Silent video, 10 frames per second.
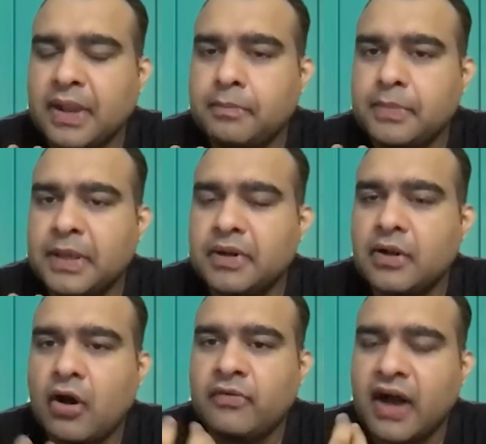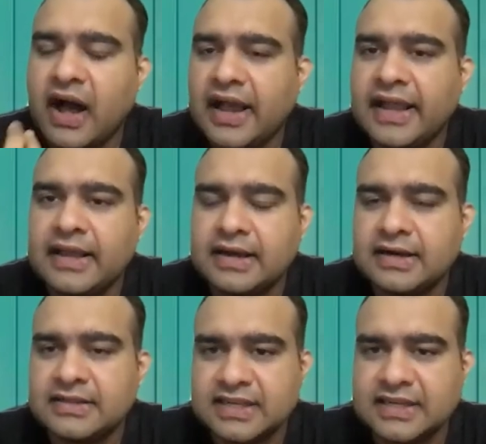people of high
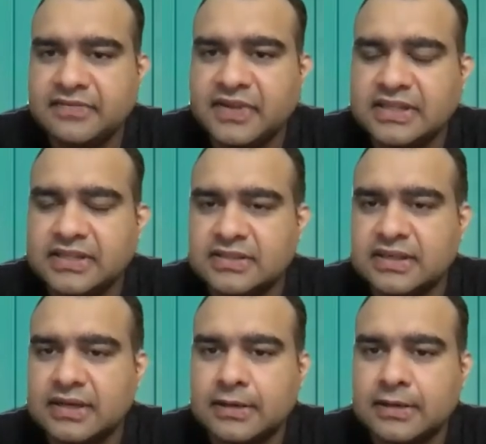significance